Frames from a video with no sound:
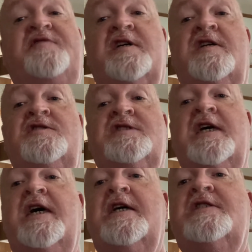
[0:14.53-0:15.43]
days
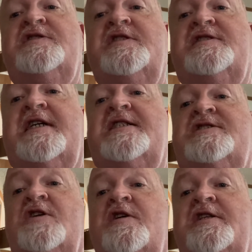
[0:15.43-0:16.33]
since I
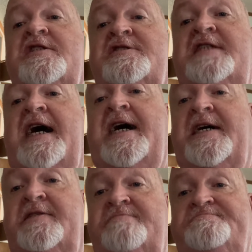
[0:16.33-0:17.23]
started this diet.